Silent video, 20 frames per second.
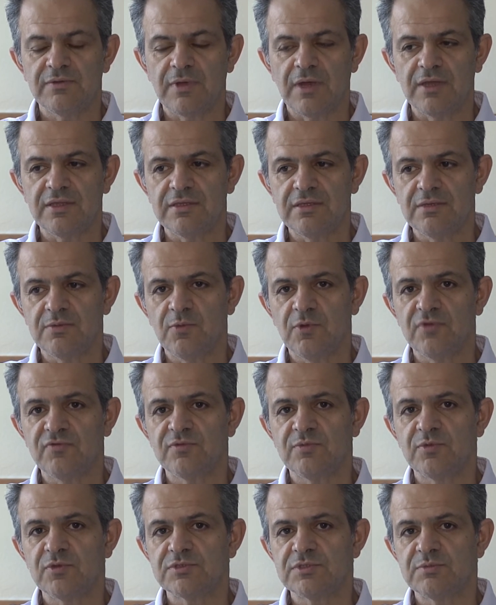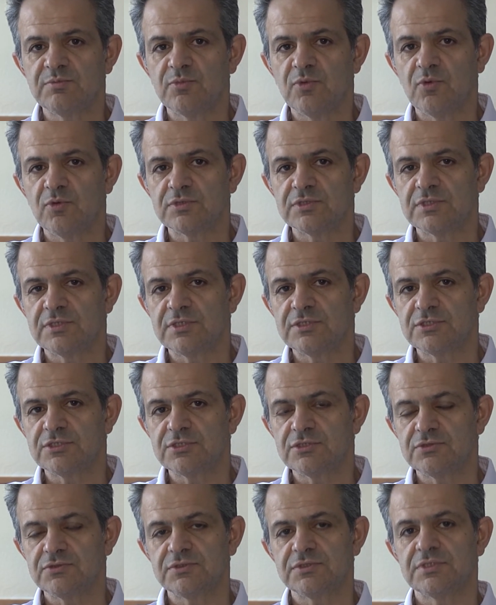I think one of the most important
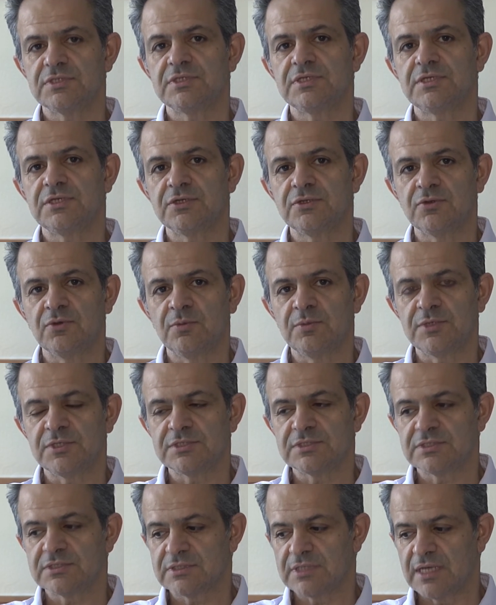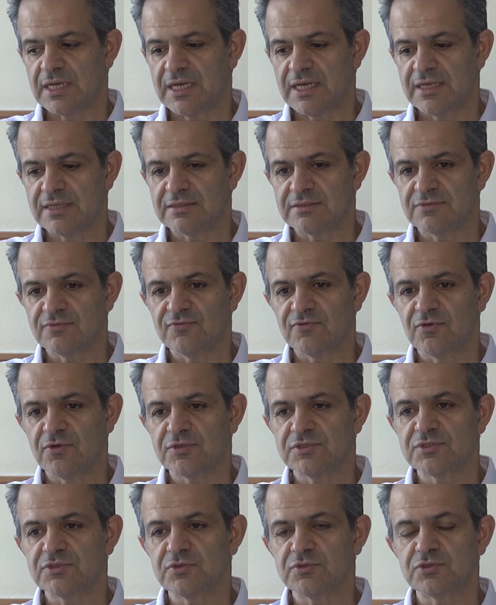issues in economics and for
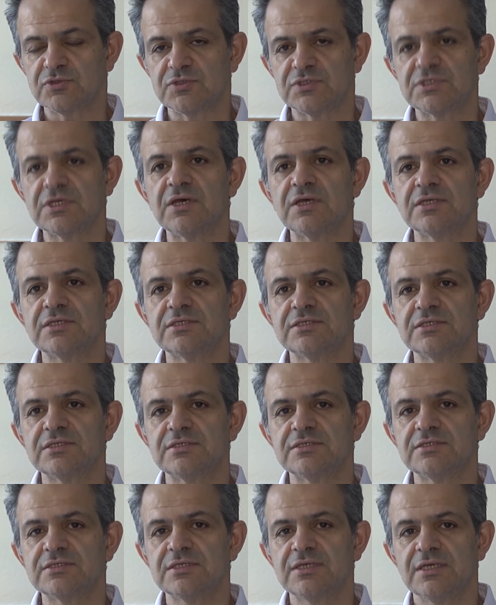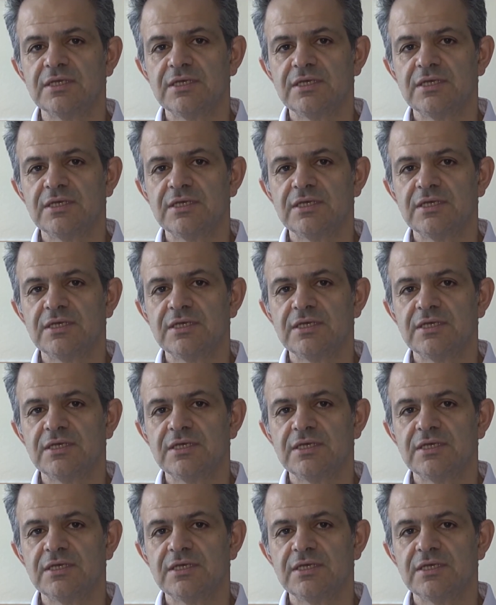us social scientists